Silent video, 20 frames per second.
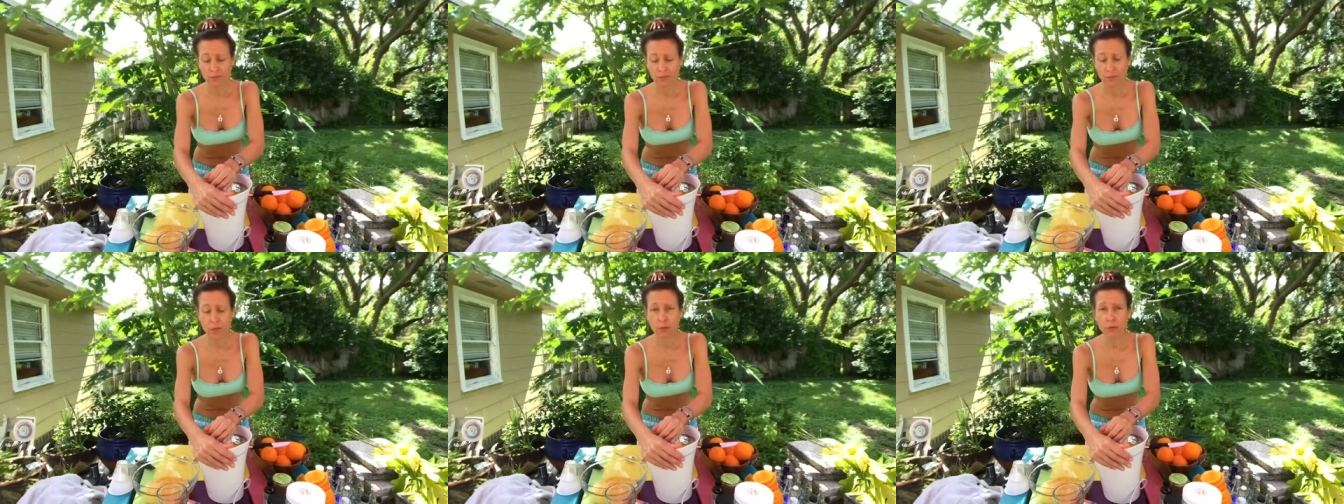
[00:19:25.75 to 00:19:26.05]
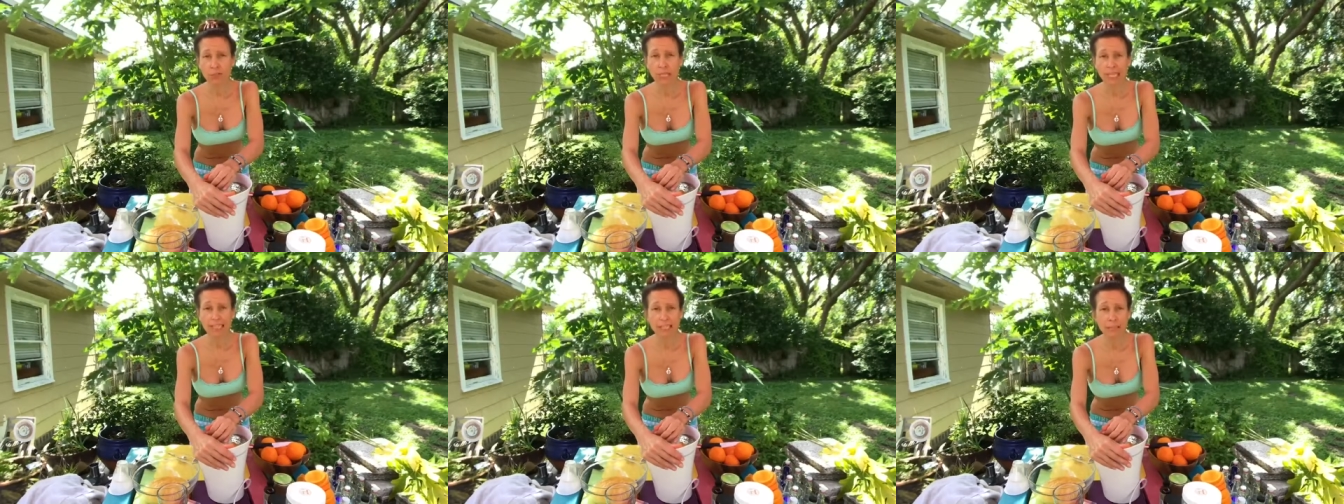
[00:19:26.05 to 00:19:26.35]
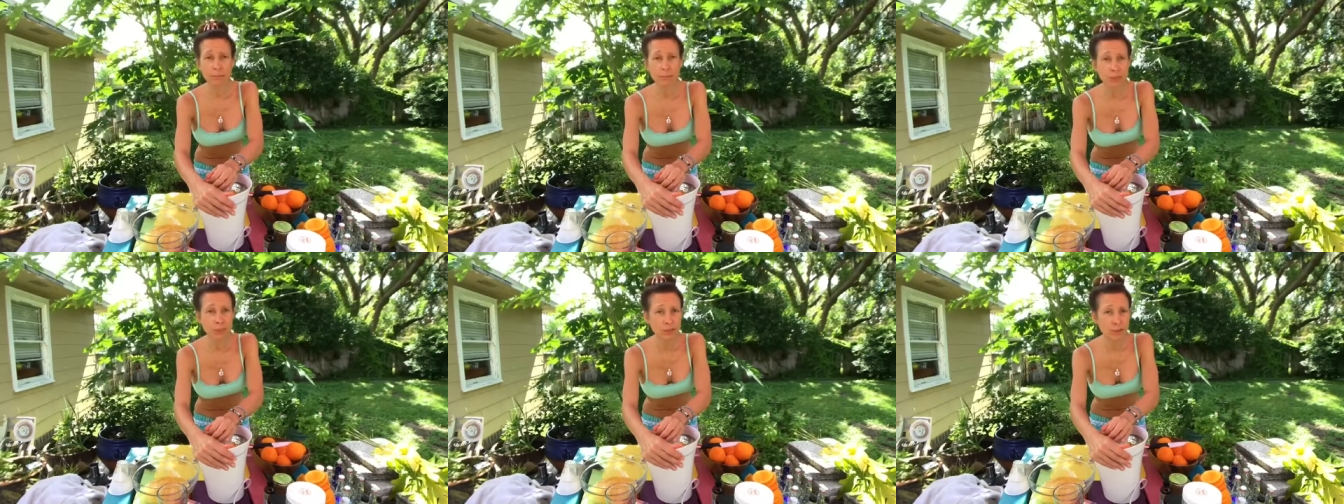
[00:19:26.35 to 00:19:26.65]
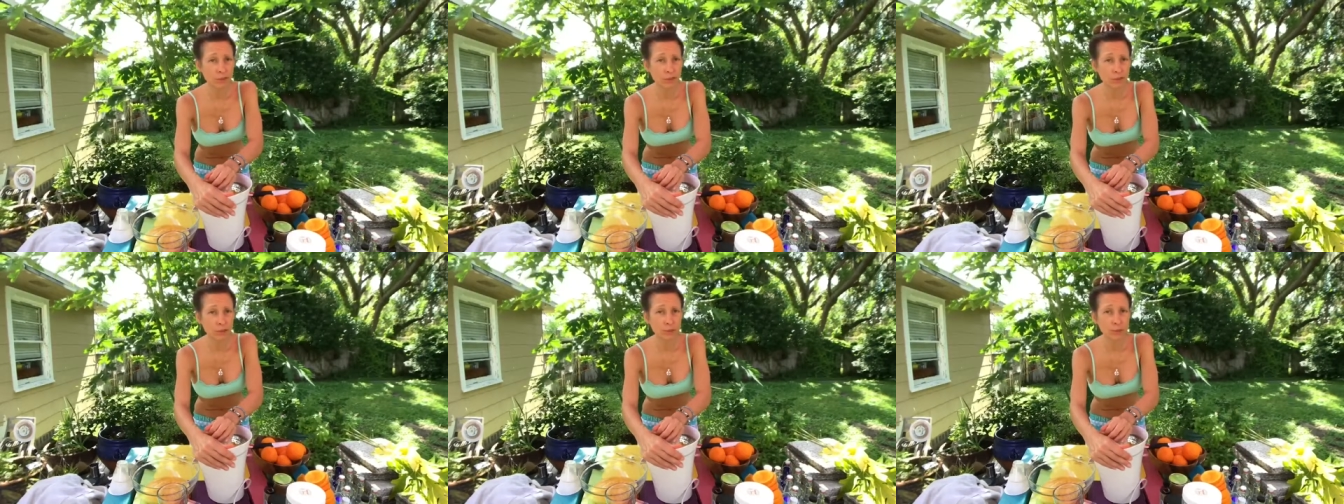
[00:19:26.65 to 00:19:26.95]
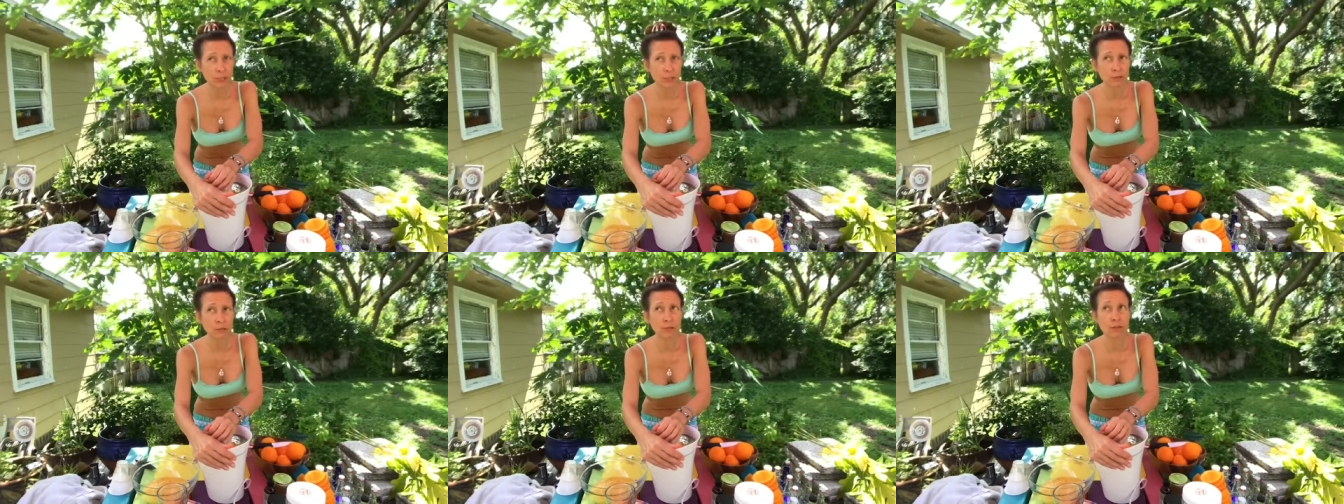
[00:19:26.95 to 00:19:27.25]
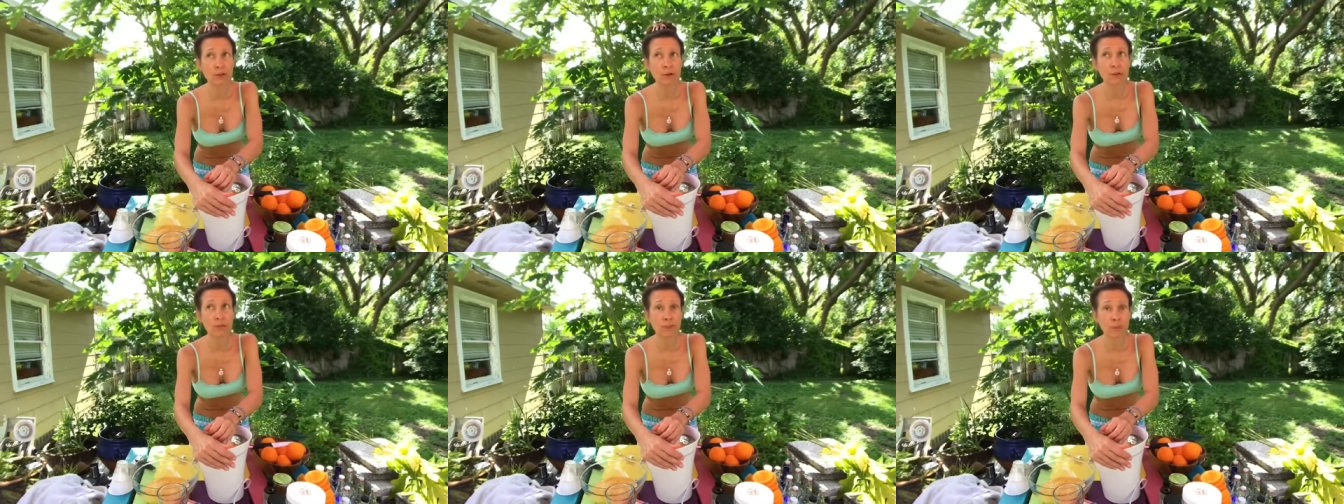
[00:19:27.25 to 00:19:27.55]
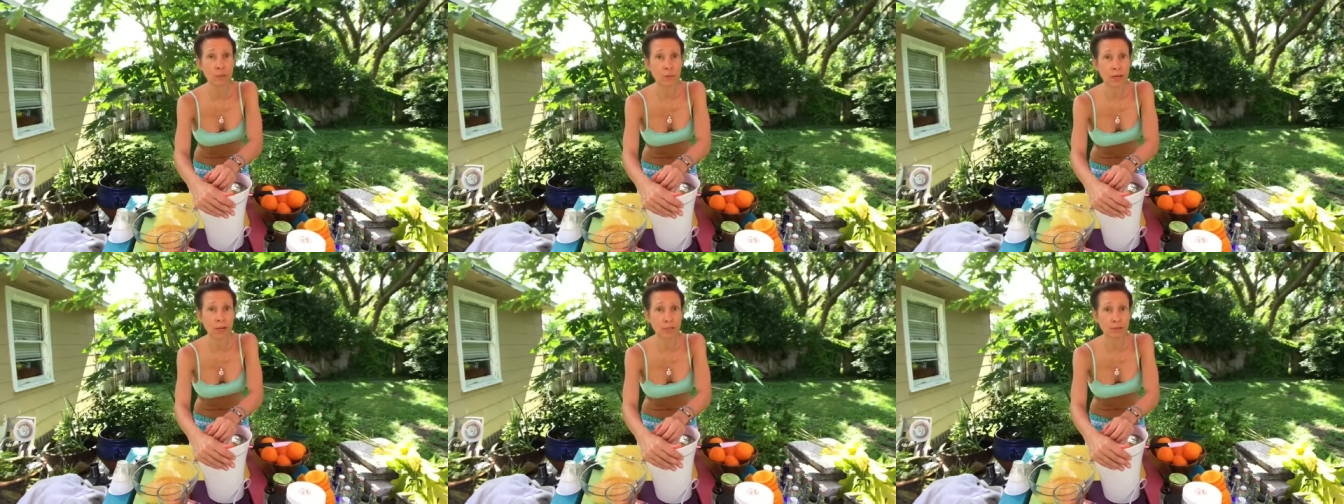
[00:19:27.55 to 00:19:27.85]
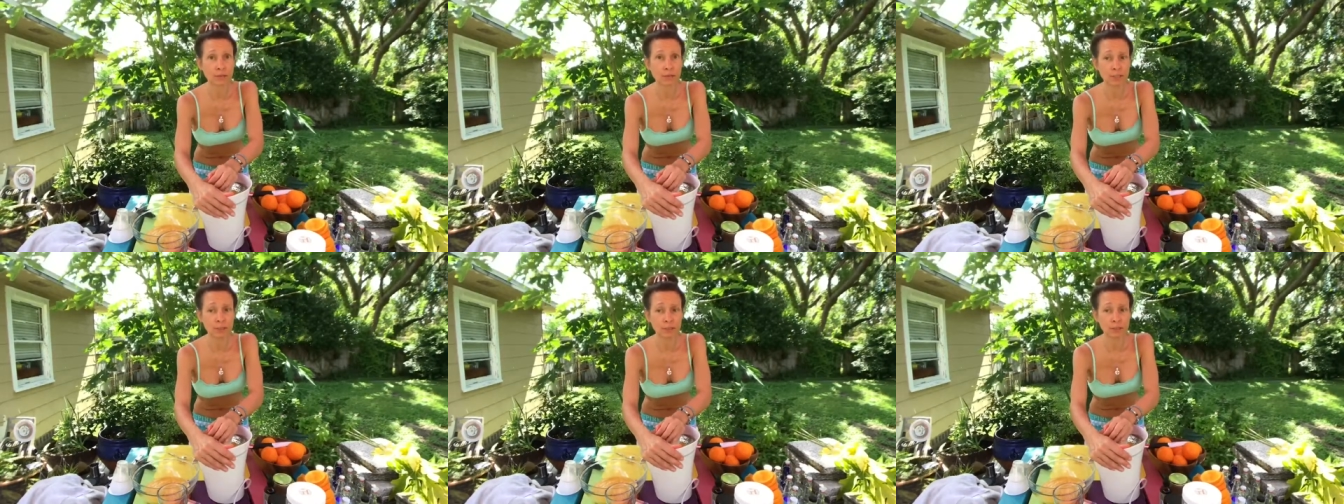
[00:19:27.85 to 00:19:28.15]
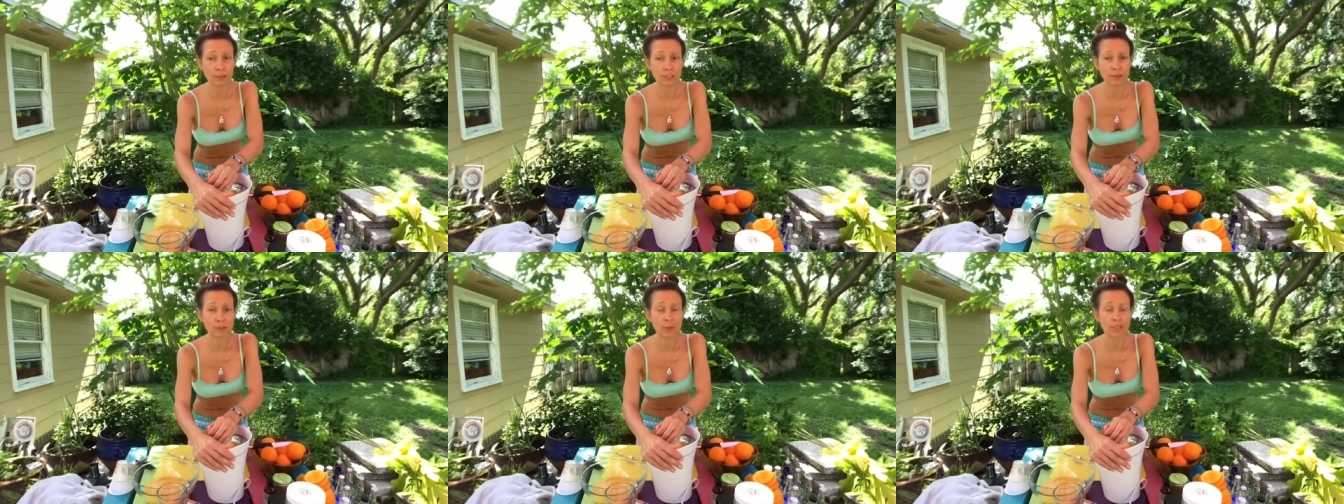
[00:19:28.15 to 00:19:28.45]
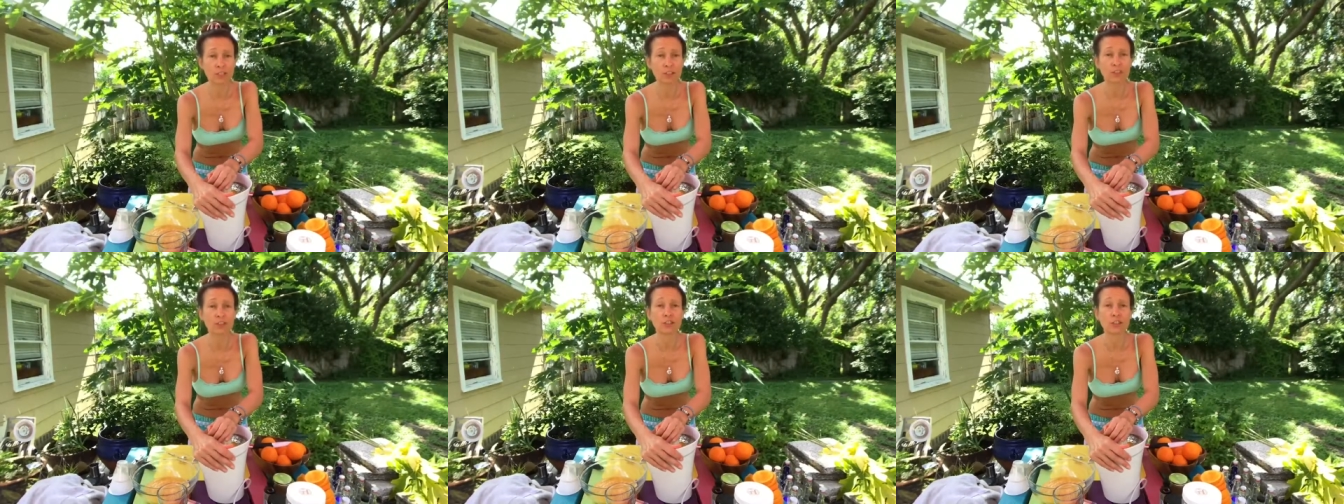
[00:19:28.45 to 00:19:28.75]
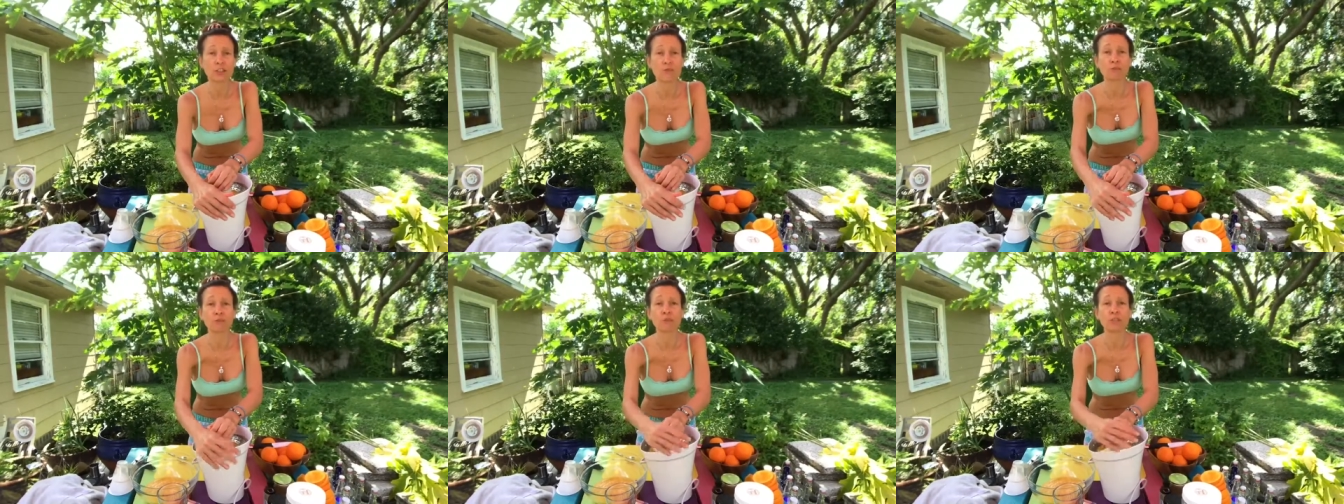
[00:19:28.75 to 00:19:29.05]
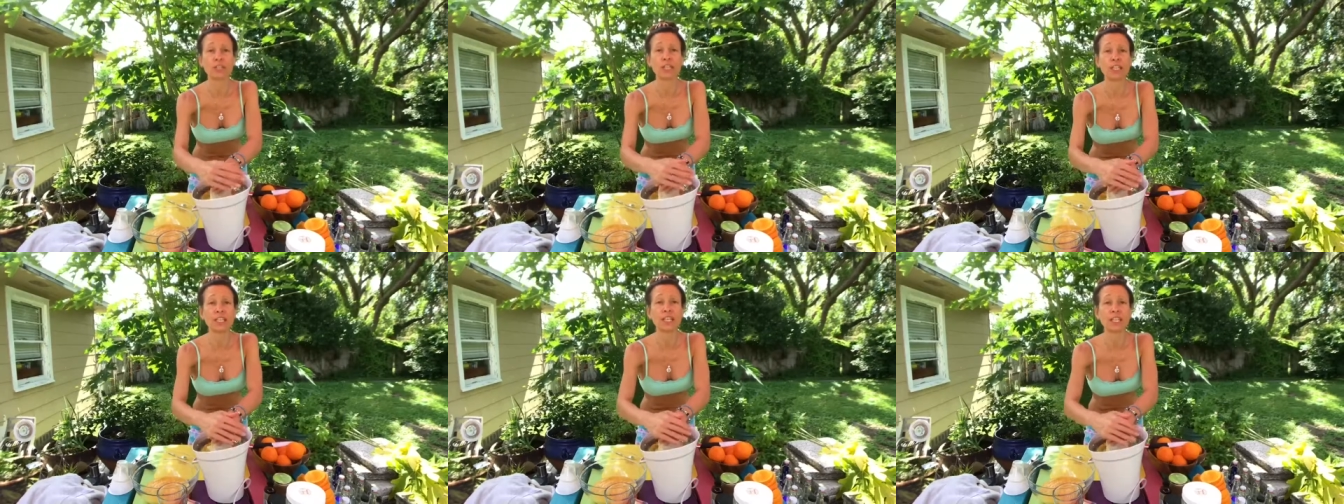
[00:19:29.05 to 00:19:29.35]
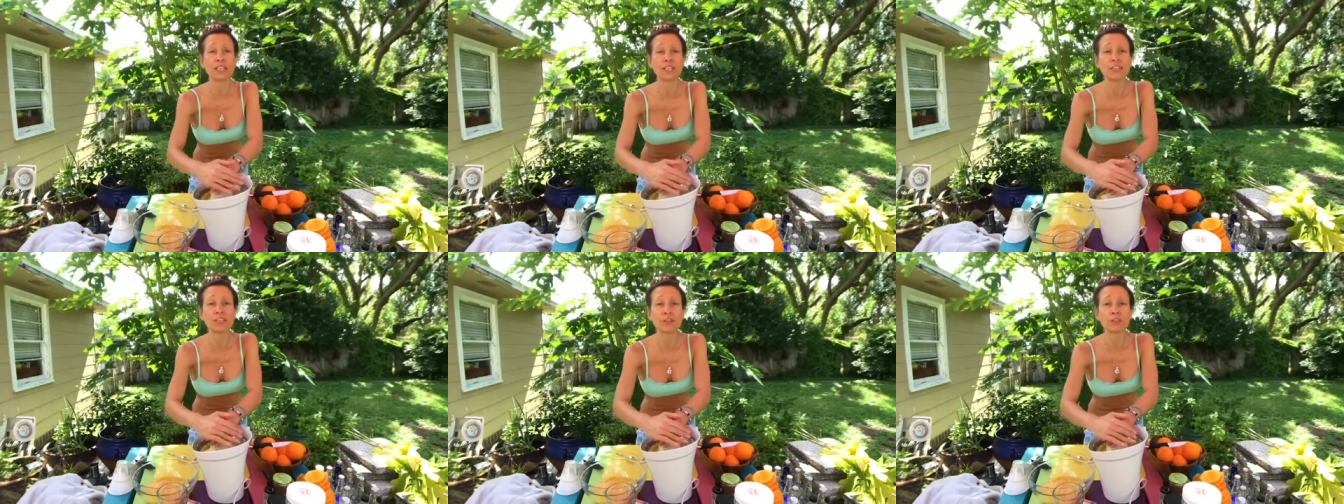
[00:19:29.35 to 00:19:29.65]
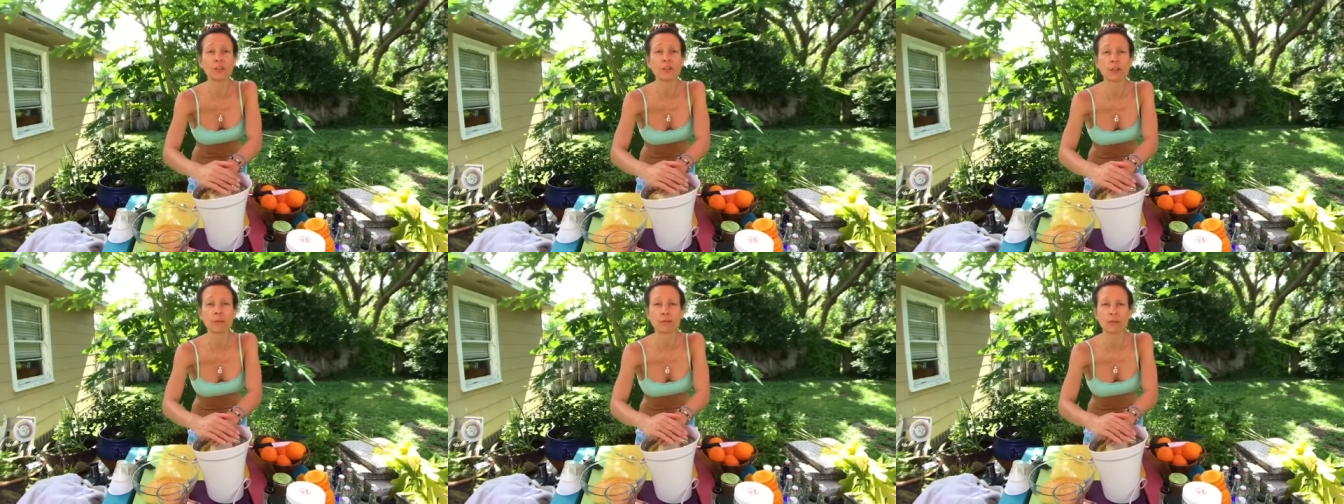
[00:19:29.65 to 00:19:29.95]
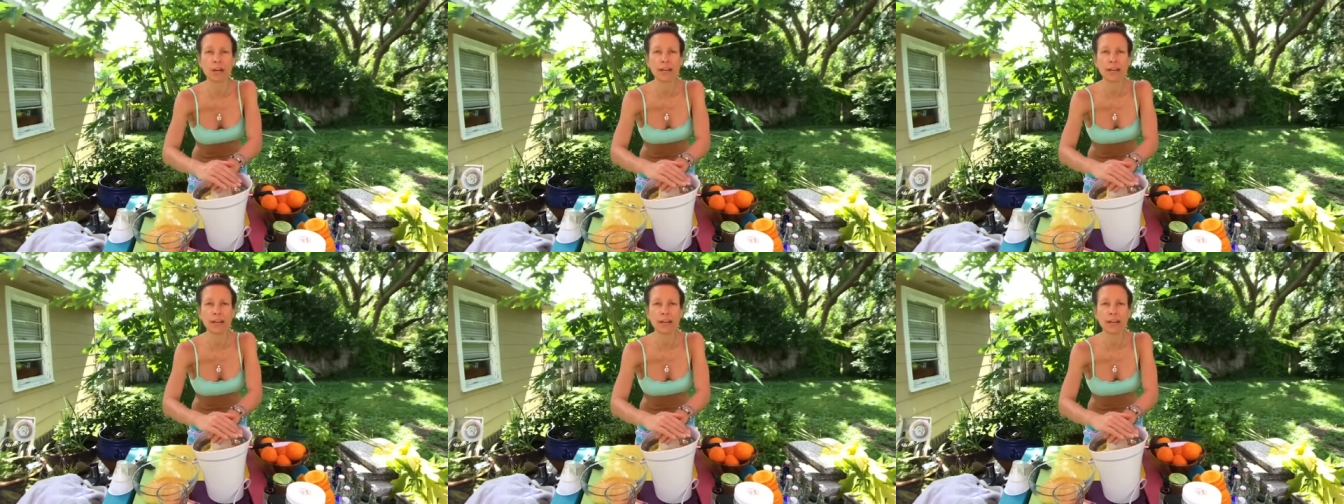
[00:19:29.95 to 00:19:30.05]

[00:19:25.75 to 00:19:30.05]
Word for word: Don't let them consume you or overwhelm you as much as just breathe into them,